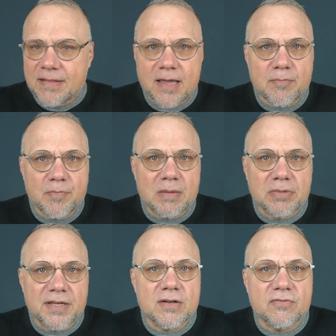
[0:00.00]

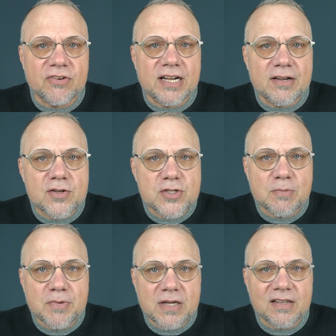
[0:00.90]
bibliophiles or
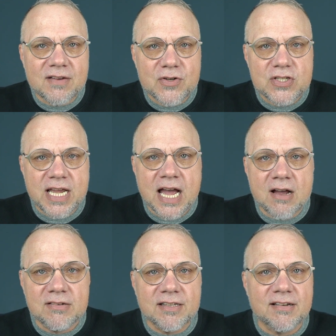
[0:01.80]
book lovers
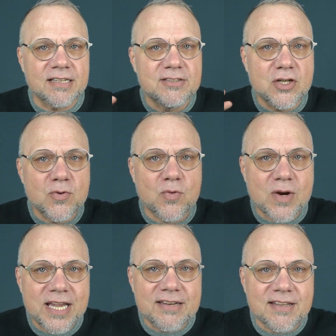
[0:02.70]
out. They're like, don't
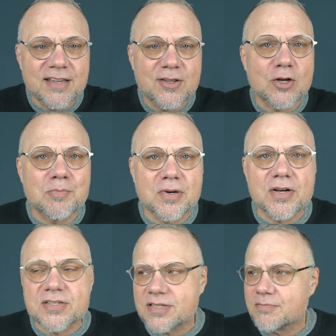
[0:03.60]
write in your
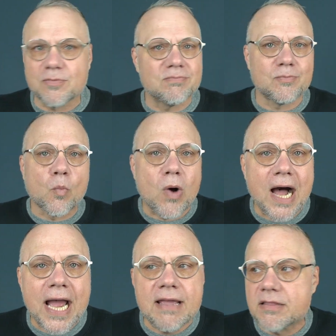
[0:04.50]
books.
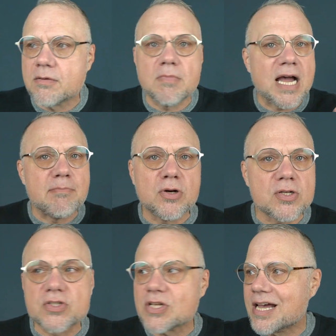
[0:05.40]
Why? They're my
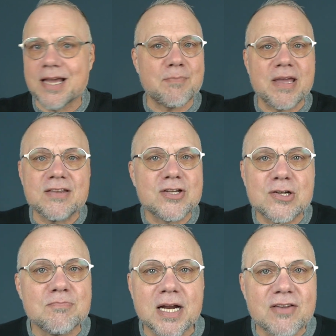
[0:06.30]
books. I paid
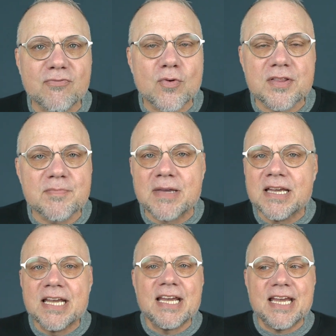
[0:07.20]
good money for them.
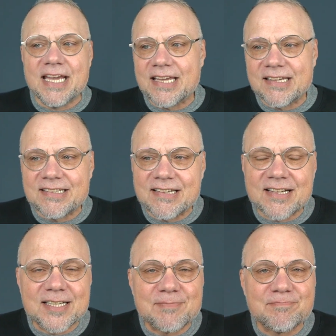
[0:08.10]
And,
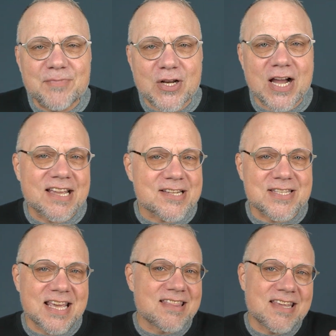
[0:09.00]
I guess
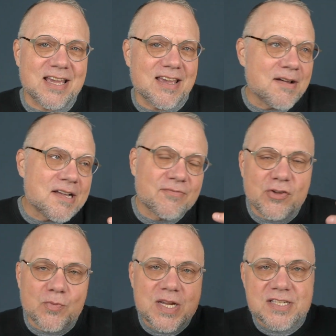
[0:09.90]
they think, if
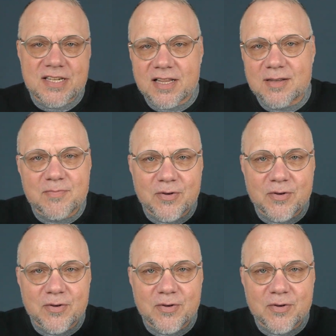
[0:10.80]
you resell them